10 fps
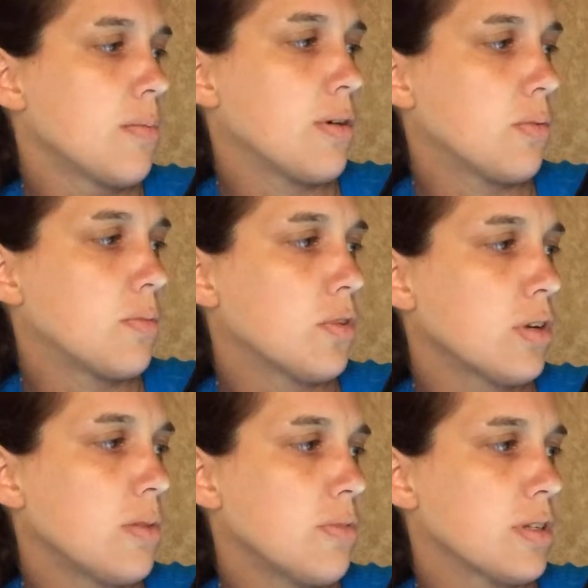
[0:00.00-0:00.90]
but when
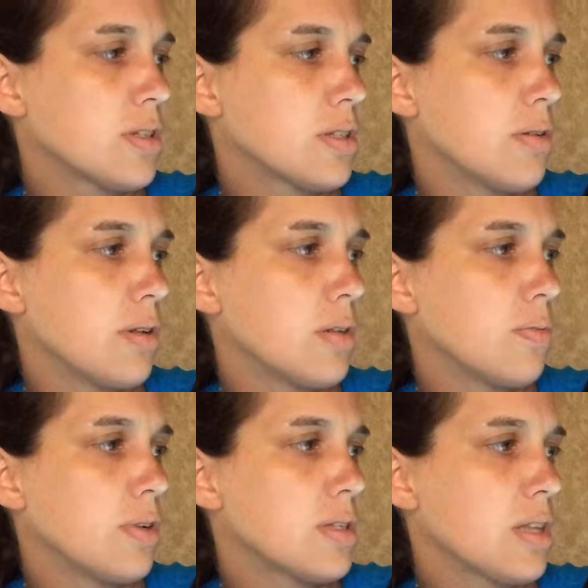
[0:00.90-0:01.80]
working with a student,
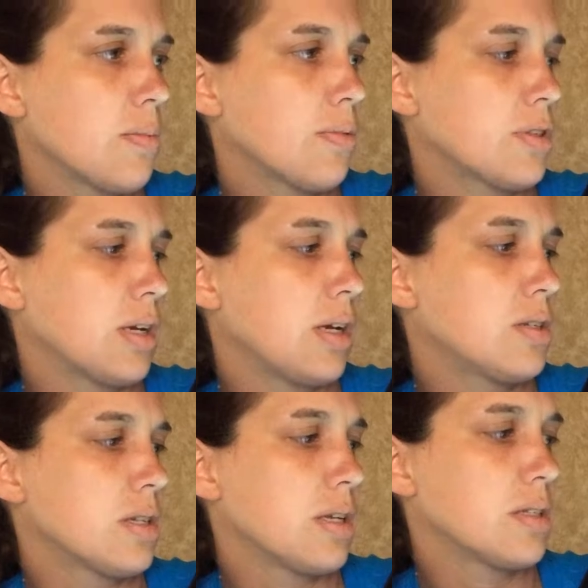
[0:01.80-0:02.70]
the ones that
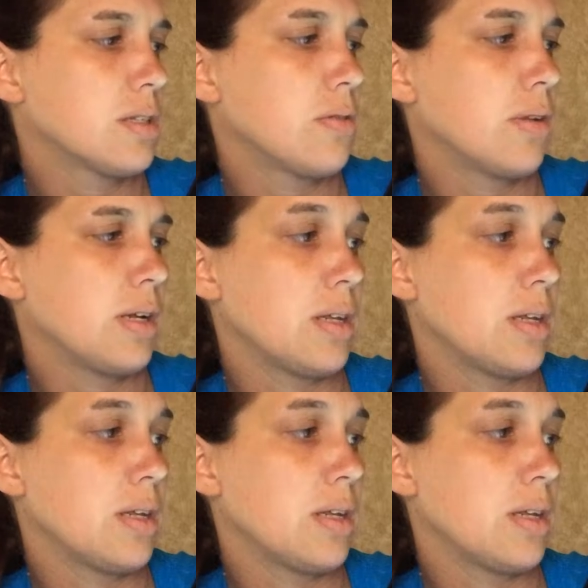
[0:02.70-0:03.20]
pertain to that student